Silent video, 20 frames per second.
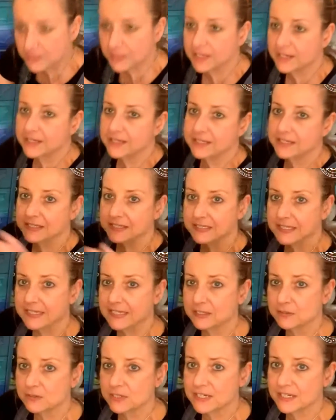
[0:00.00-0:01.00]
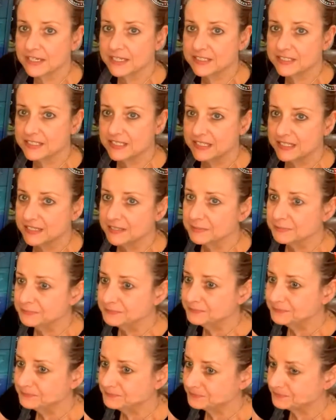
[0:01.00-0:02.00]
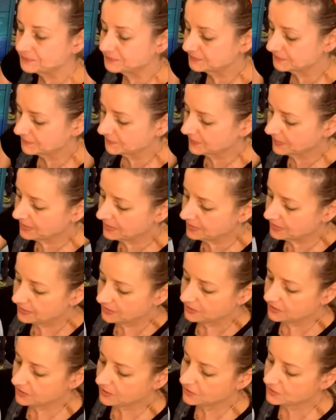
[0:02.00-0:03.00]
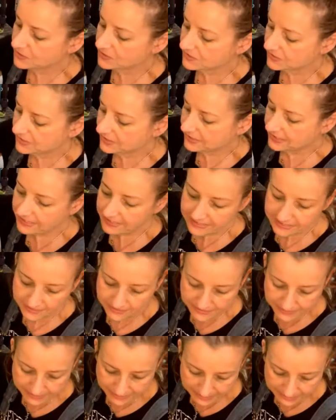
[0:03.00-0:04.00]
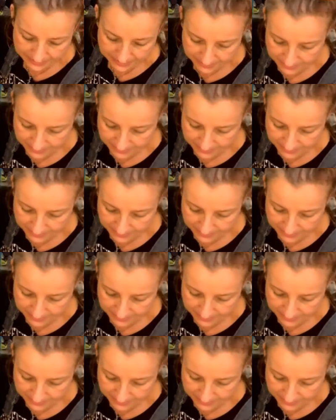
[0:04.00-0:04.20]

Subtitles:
my Gatorhide here, and also the Gatorhide,